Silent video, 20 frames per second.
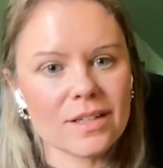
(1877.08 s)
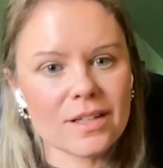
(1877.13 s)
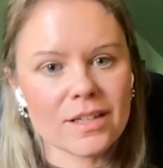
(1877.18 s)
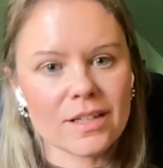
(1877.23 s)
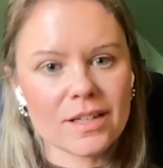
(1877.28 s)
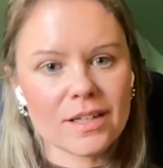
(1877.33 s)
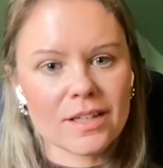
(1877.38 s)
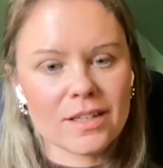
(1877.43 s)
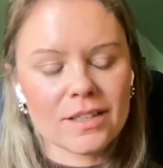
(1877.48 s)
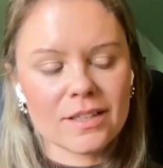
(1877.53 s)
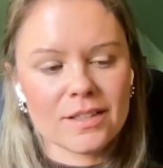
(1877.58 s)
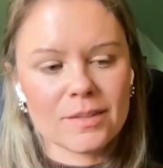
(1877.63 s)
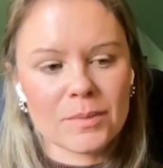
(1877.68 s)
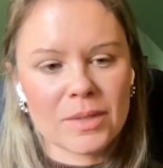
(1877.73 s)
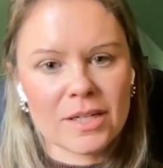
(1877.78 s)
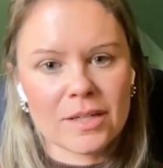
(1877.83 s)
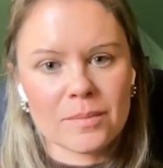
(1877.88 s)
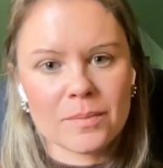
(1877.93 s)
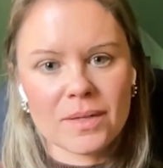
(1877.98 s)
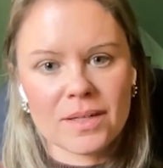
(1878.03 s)
that I get in
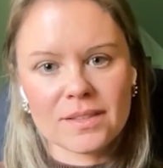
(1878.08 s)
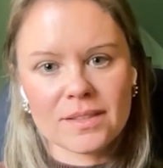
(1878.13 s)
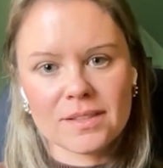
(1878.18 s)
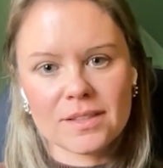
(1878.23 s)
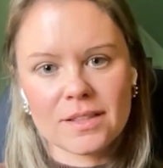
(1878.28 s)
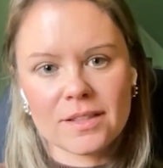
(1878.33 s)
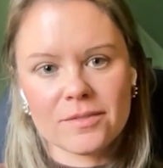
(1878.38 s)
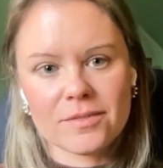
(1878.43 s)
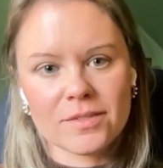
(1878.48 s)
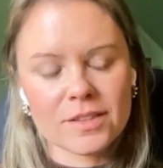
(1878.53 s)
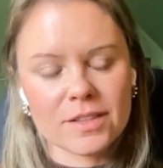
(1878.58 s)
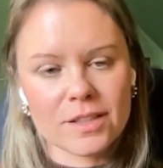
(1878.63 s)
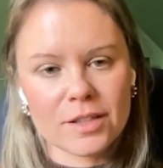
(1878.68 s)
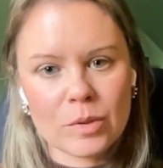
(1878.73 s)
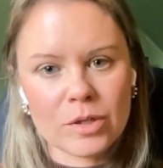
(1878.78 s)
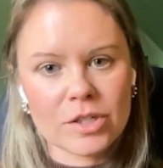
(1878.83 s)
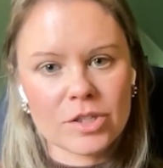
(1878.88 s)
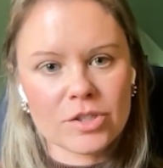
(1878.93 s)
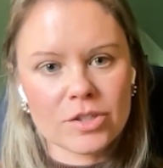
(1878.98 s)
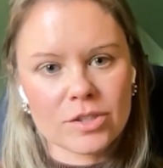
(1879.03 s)
my inbox that I feel are
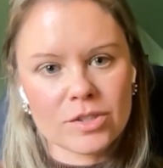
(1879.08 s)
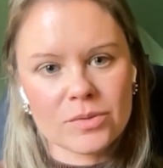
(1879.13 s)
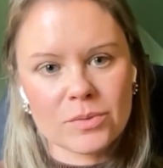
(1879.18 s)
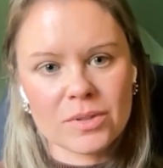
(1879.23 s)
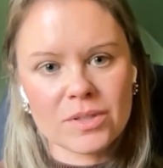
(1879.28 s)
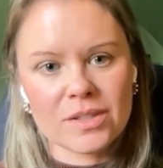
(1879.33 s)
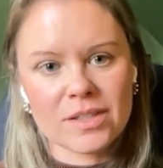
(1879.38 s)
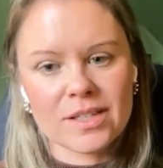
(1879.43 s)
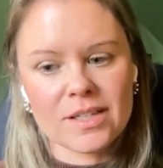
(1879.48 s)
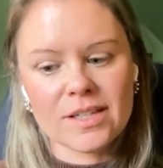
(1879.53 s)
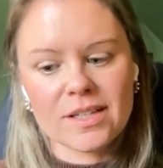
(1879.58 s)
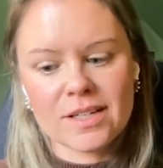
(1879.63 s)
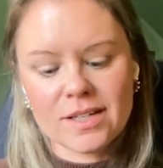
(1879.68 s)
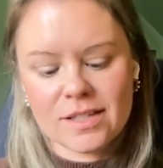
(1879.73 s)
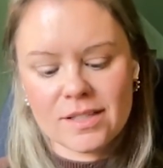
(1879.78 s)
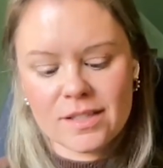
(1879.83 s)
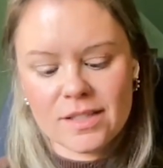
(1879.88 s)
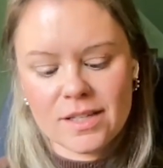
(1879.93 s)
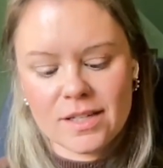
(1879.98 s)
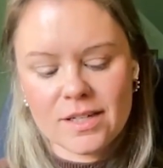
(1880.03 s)
pretty trustworthy.
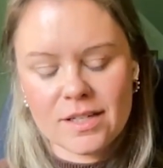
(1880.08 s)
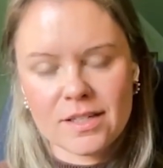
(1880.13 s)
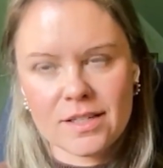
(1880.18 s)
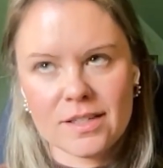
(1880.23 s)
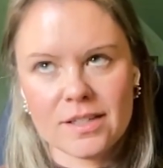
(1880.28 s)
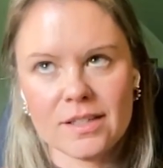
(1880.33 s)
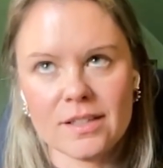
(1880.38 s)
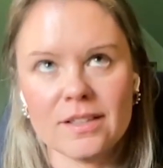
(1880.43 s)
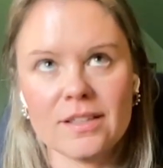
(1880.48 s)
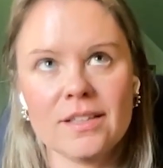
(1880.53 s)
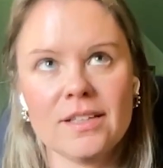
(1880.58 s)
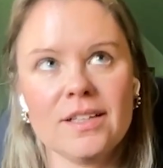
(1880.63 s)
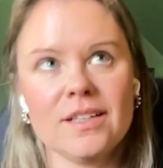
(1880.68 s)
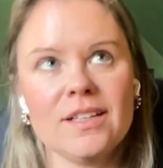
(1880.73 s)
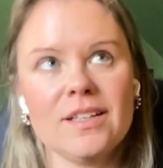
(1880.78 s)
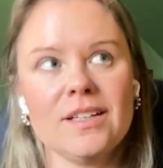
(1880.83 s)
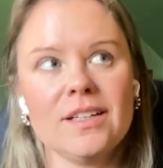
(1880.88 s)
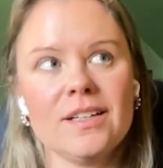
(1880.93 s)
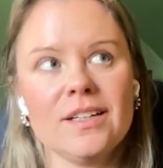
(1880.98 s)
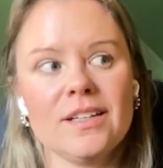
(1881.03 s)
And then
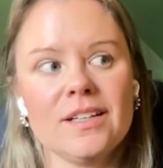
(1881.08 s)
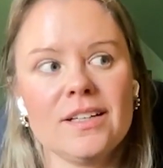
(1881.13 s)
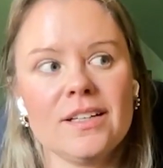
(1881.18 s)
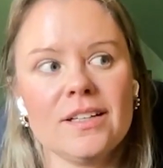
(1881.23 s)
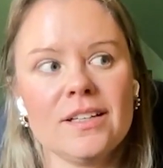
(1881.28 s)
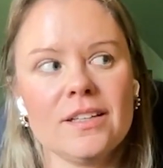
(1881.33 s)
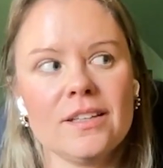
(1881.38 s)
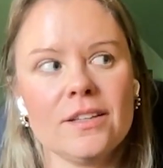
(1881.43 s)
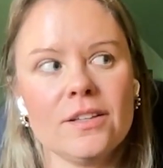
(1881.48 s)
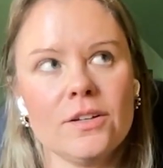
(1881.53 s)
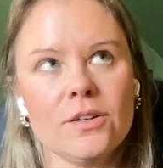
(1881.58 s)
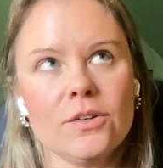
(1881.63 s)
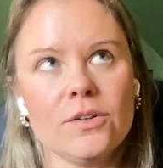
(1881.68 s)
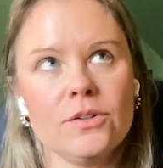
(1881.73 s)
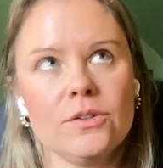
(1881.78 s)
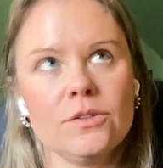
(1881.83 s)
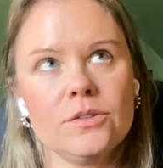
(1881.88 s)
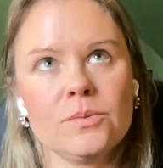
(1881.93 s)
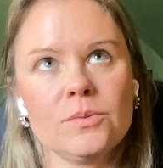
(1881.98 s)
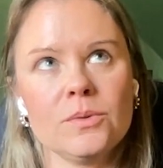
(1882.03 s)

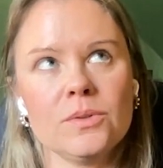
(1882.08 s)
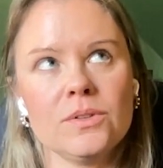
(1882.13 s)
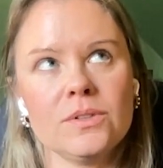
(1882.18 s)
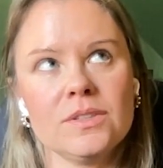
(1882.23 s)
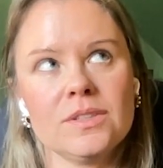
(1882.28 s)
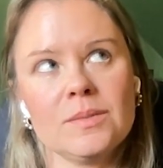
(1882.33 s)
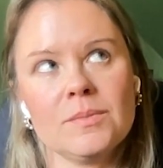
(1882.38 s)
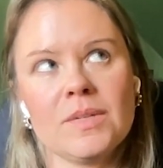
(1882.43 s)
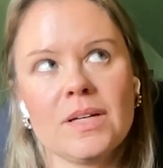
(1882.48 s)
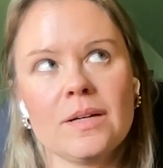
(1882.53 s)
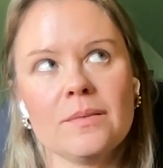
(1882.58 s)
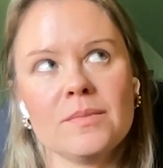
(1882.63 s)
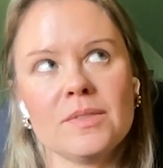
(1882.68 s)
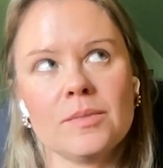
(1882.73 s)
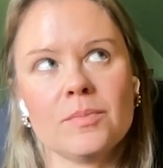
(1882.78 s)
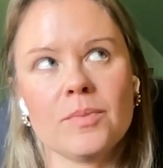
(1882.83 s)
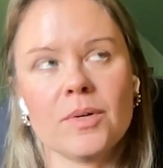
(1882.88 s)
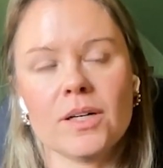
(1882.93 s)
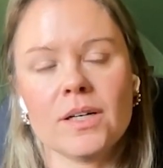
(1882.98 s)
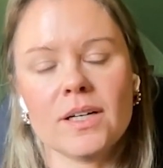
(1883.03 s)
those will sometimes
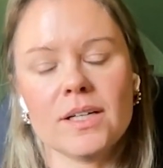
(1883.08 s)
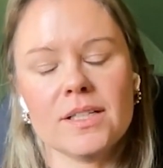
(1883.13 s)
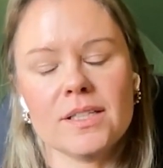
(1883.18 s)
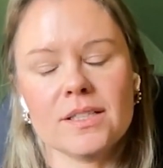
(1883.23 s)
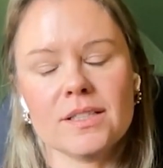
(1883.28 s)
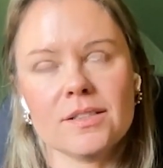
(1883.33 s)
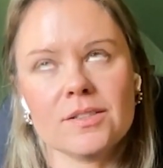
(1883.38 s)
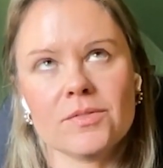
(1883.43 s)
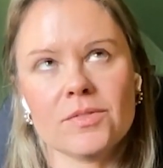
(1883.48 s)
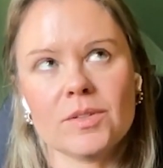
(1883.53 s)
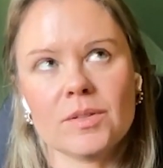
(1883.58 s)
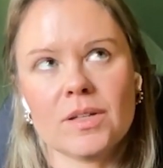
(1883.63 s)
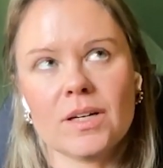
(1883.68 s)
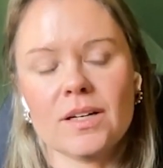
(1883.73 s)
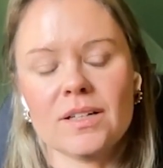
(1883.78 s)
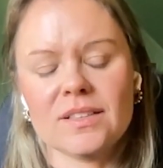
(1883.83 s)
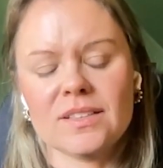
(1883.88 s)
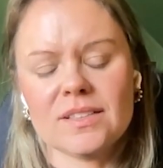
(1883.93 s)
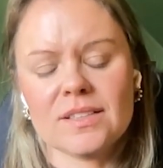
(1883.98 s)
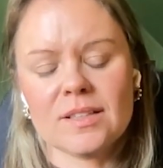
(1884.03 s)
spark ideas for
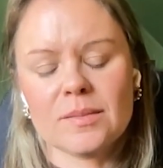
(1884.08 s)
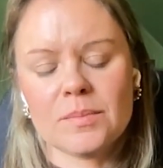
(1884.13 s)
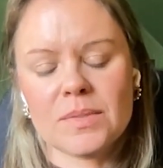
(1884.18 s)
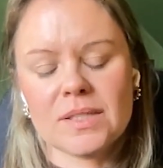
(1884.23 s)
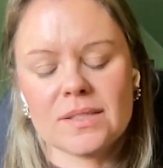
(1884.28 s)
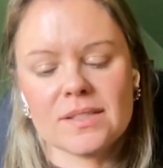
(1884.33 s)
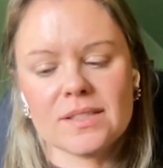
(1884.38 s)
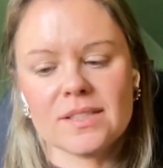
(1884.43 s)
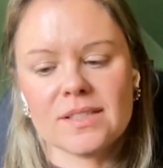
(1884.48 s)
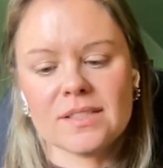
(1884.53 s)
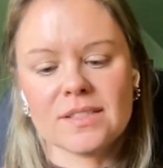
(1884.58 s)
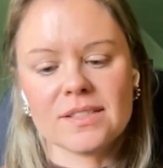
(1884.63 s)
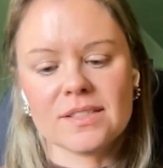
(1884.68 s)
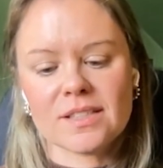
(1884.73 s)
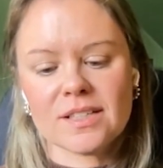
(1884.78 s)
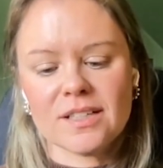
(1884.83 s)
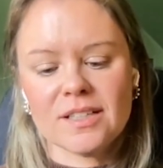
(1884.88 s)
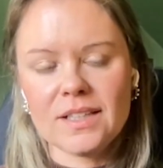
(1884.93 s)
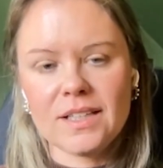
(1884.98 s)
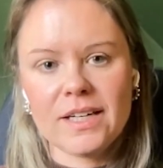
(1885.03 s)
concept pieces.
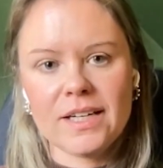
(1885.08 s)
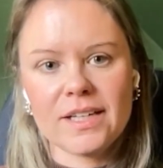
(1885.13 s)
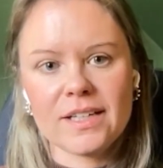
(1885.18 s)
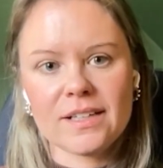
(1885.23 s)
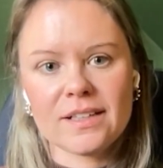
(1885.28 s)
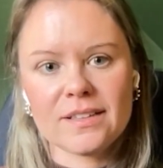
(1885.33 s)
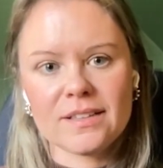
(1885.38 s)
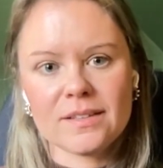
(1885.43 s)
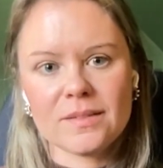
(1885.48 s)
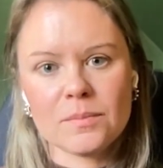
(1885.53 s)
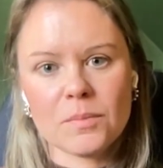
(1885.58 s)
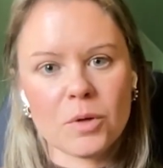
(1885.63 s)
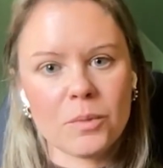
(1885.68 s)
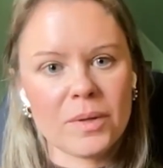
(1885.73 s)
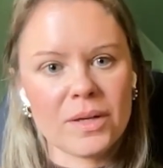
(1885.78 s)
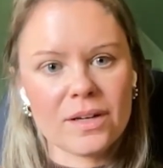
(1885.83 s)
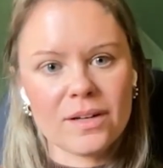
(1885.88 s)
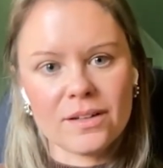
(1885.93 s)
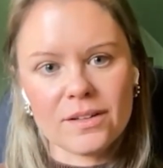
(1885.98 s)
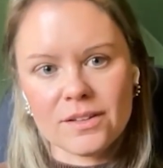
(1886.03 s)
I like
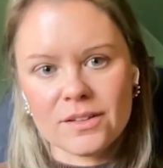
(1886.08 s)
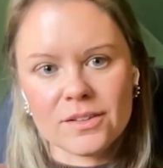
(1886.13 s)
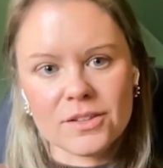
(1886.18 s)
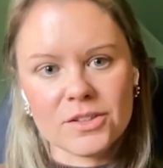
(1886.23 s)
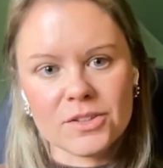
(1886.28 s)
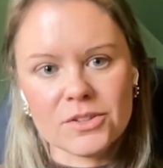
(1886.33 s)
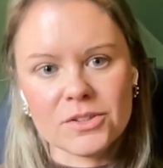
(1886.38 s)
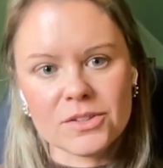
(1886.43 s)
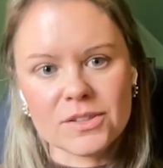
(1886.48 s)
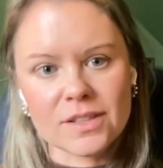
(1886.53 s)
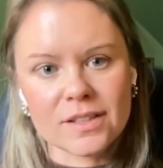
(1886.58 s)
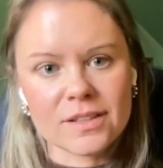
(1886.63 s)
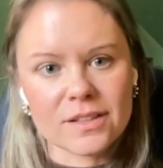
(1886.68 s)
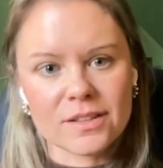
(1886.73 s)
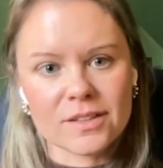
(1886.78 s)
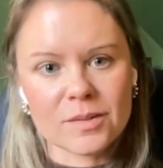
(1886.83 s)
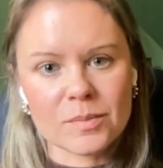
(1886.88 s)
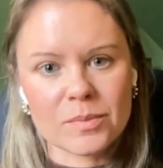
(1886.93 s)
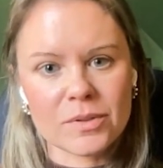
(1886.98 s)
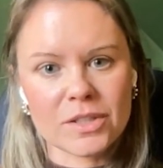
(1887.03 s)
Moby Health News. I
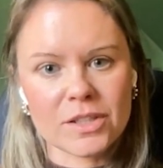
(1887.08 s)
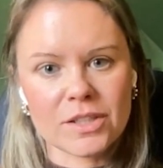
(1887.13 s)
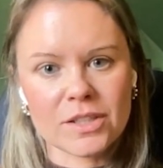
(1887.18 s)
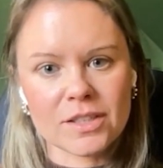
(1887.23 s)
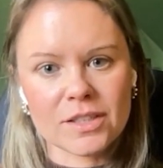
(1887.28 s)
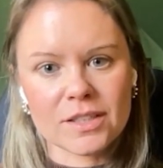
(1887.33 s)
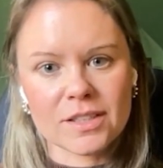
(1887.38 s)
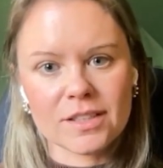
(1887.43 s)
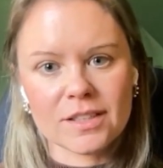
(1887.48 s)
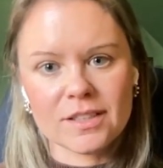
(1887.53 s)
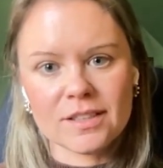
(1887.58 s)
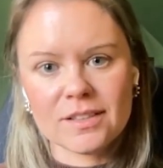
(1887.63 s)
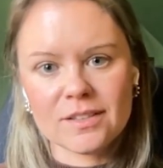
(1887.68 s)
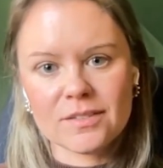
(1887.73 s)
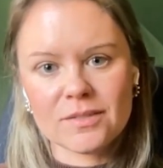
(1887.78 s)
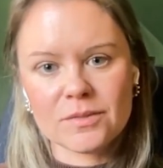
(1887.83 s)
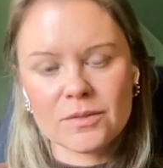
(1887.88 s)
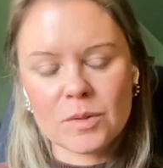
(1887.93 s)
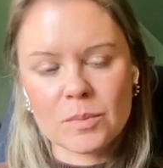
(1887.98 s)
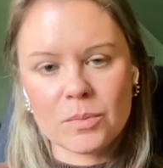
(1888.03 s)
think they're a pretty good
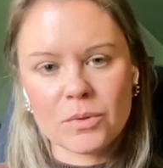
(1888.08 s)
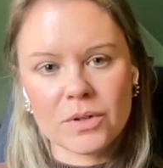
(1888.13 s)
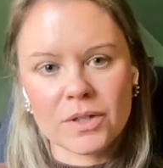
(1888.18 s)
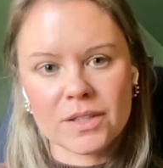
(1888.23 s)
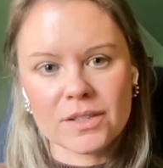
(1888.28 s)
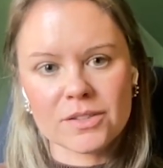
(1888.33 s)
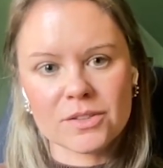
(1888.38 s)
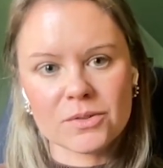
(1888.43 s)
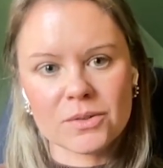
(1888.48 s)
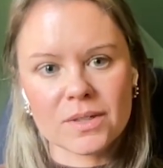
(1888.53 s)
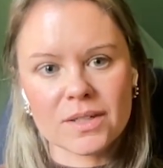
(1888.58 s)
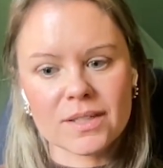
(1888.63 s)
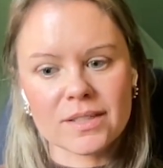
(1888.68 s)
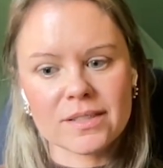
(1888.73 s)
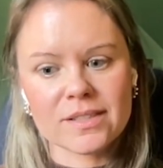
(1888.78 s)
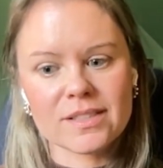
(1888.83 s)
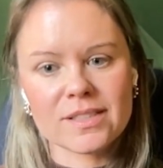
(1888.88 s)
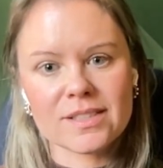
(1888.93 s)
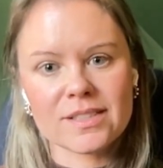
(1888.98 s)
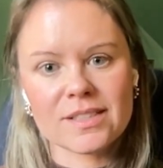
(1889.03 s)
reporting
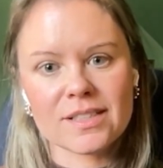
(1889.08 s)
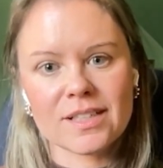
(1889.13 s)
source.